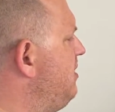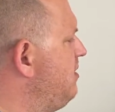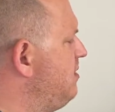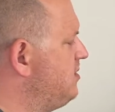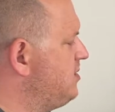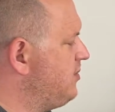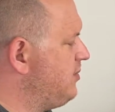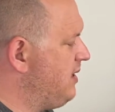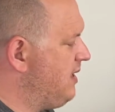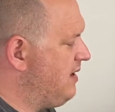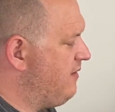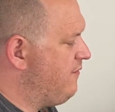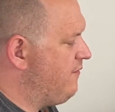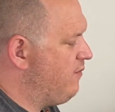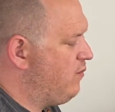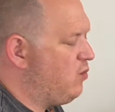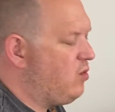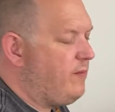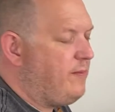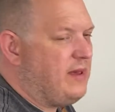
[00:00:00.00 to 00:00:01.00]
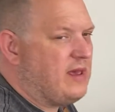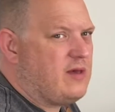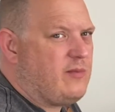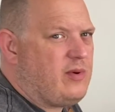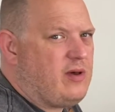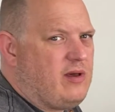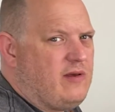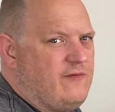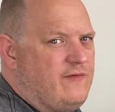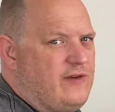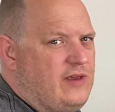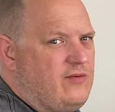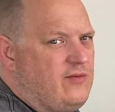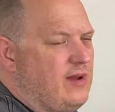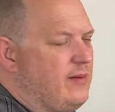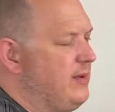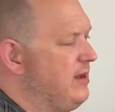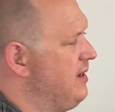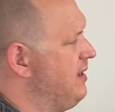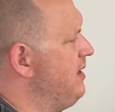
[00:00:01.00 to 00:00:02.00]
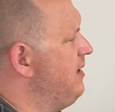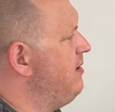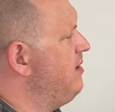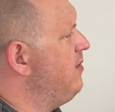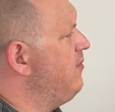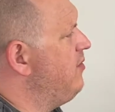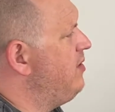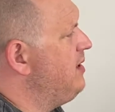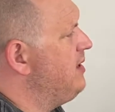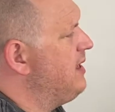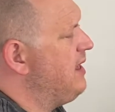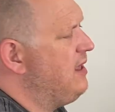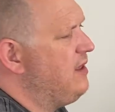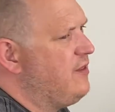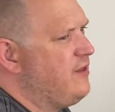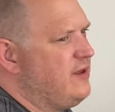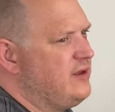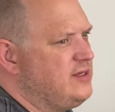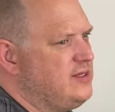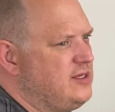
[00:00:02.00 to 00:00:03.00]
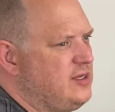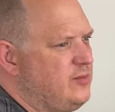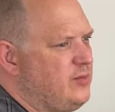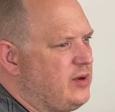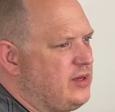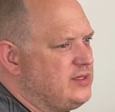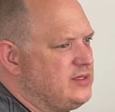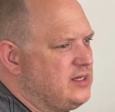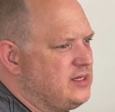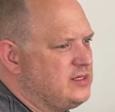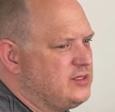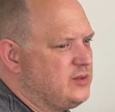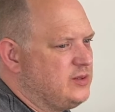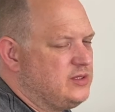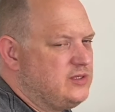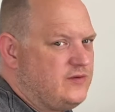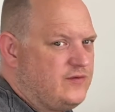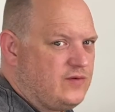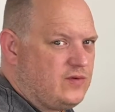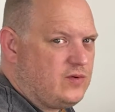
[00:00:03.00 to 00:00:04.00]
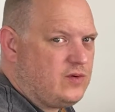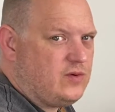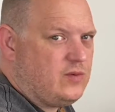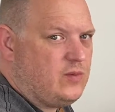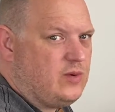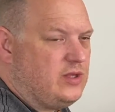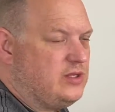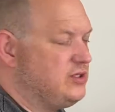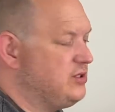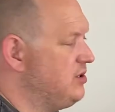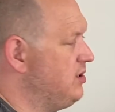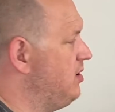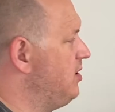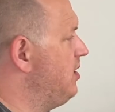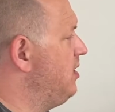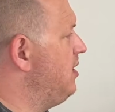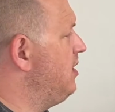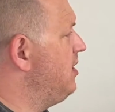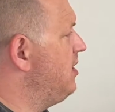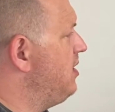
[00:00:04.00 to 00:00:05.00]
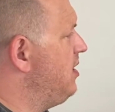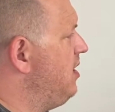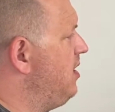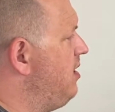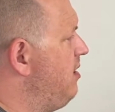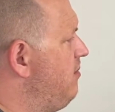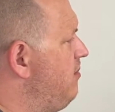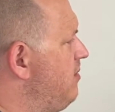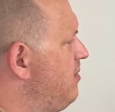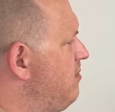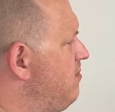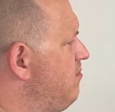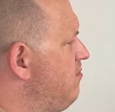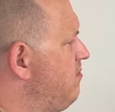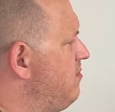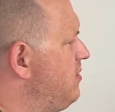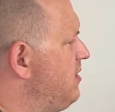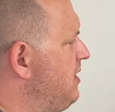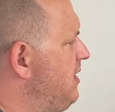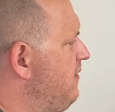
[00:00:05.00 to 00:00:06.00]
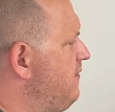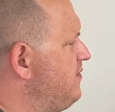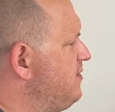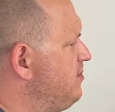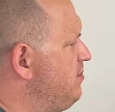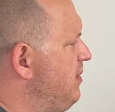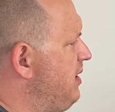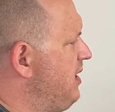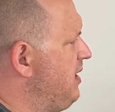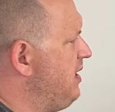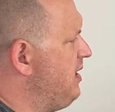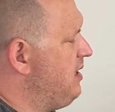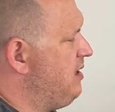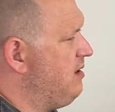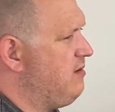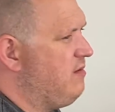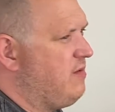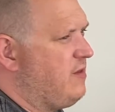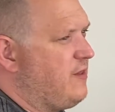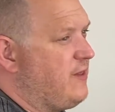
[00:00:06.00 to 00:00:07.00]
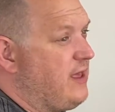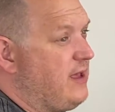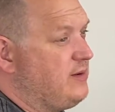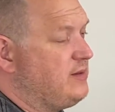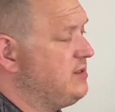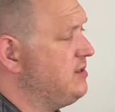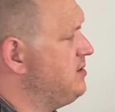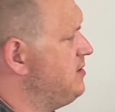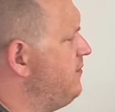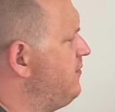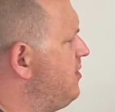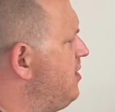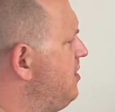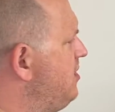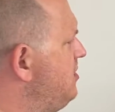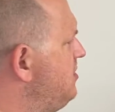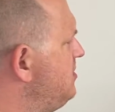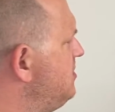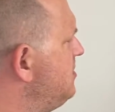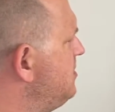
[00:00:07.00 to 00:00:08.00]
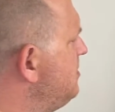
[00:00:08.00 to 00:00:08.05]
So I have 1 megabyte of VRAM in here, and I'm running 832 by 624, which gives me thousands of colours.